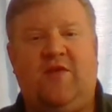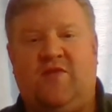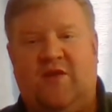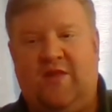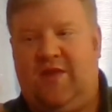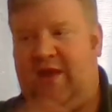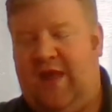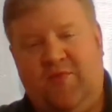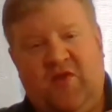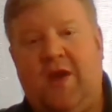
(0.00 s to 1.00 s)
It
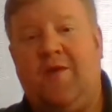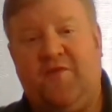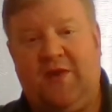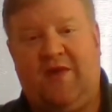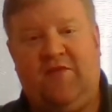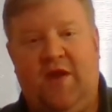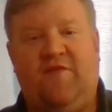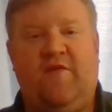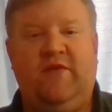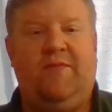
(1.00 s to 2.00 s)
keeps the comfort level there
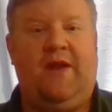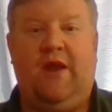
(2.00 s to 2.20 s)
for everybody.